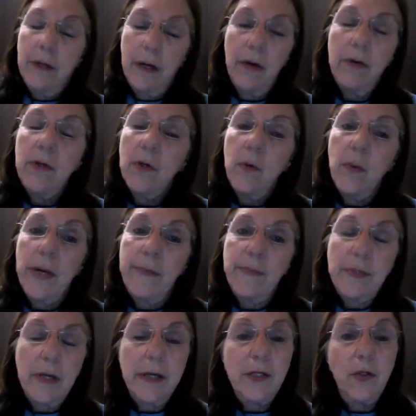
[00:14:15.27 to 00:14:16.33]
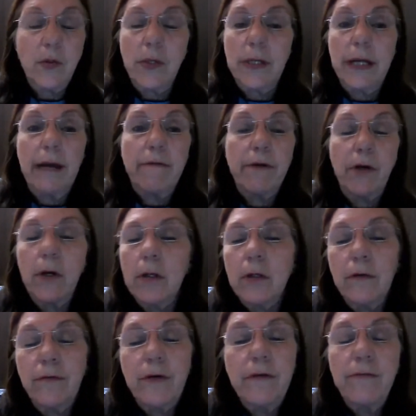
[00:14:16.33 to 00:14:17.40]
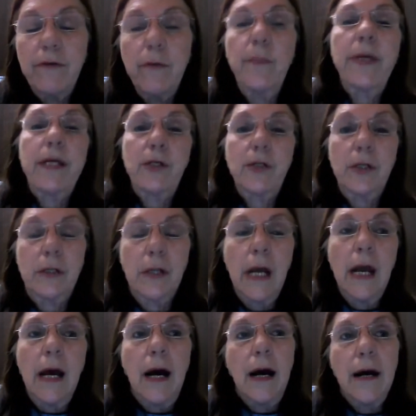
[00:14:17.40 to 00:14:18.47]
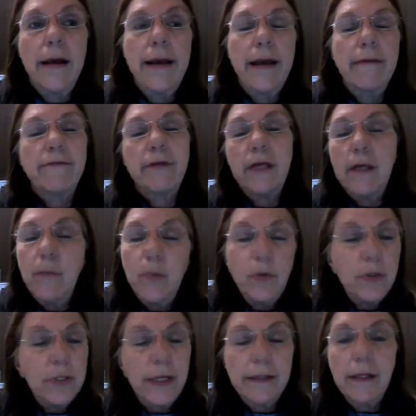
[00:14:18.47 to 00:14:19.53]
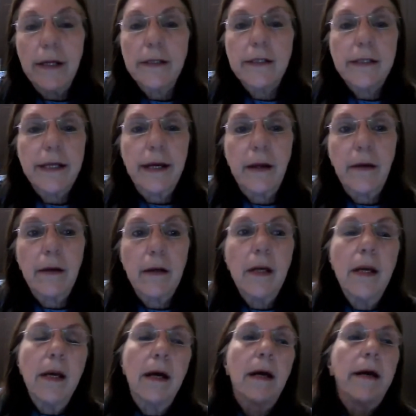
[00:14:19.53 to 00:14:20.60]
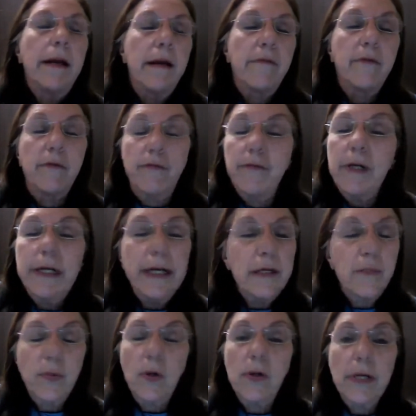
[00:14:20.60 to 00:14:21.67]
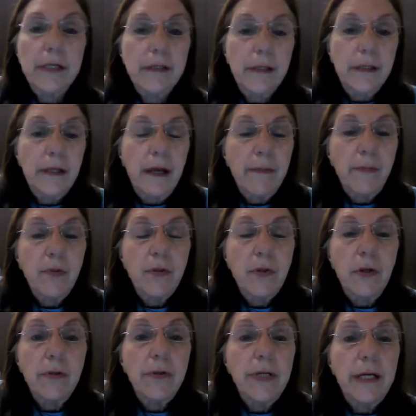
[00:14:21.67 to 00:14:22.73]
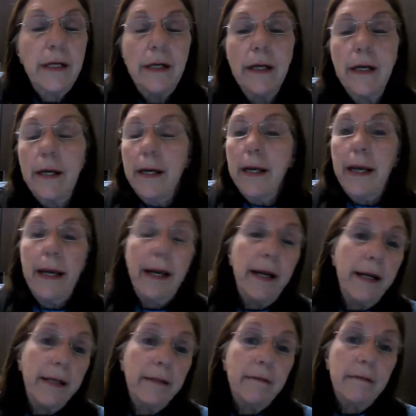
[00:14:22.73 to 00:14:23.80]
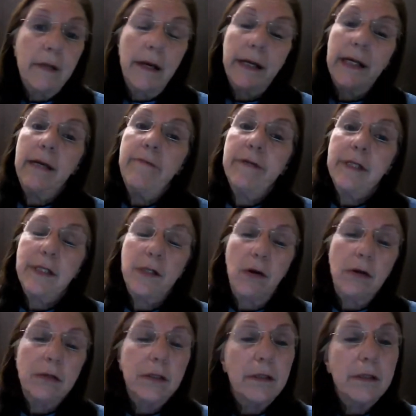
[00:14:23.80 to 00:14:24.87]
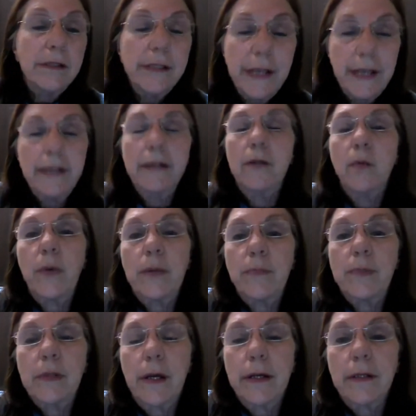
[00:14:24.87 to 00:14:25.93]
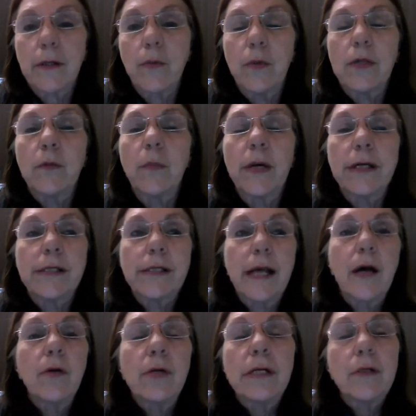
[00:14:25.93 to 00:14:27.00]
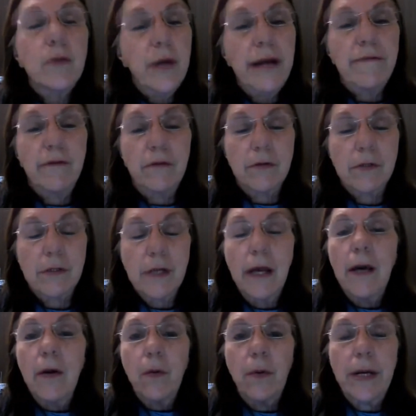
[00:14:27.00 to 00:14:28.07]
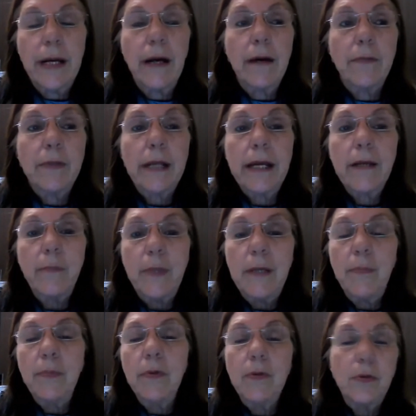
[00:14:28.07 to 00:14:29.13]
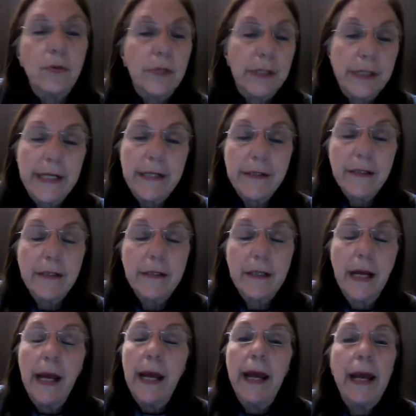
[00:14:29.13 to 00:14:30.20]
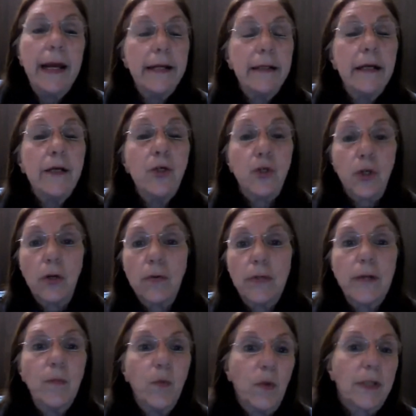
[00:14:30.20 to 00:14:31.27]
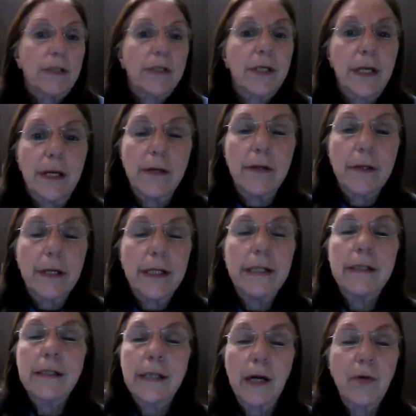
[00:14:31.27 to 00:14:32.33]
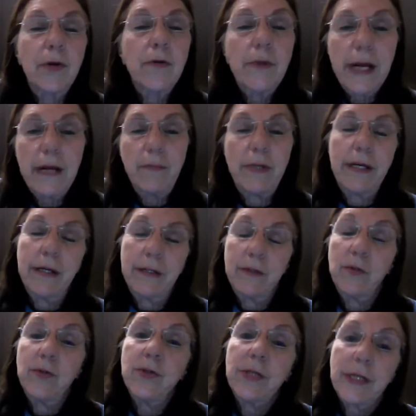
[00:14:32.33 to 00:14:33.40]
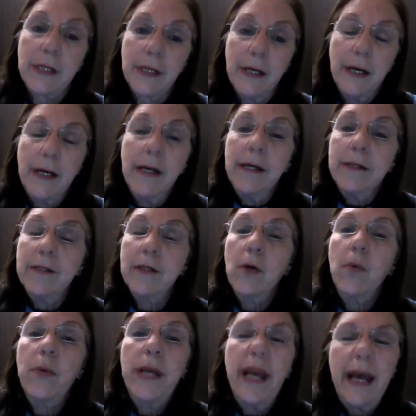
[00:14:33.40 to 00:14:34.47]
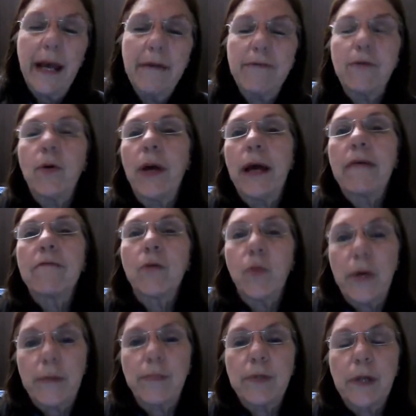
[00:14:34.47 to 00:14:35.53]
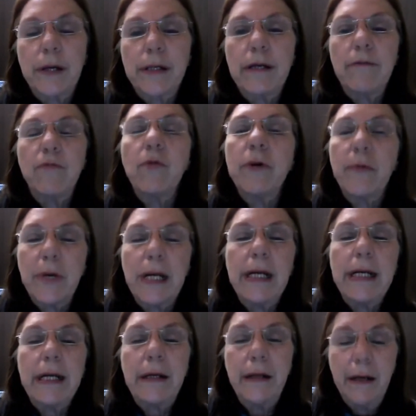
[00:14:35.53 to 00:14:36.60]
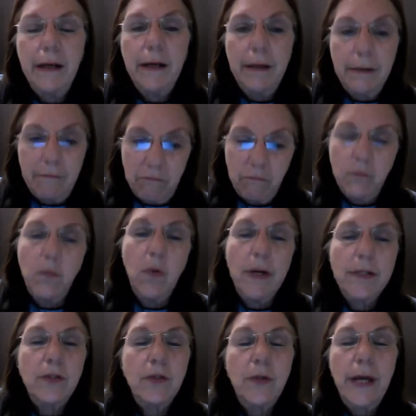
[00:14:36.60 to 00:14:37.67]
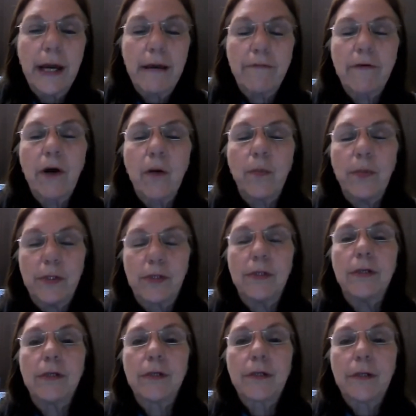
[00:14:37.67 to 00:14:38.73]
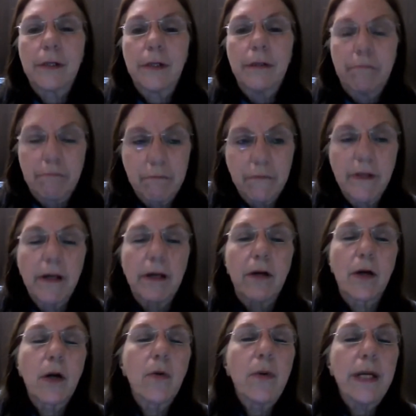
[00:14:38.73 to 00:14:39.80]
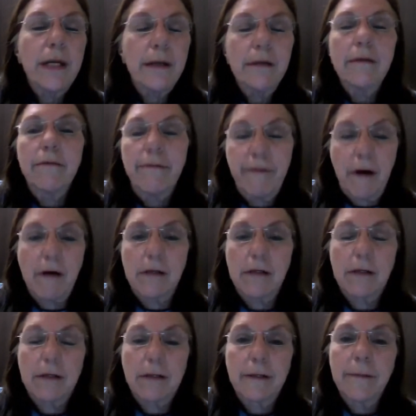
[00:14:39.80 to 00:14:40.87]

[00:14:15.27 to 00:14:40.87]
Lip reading: on your website, you can have a lot of information. I have ebooks that I sell. I have affiliate products that I put on there. And I even started a second website with my Saudi travels, where I take people to the desert and I show them what's here in Saudi Arabia to see. So we have to have a website if we really want to have our business growing fast.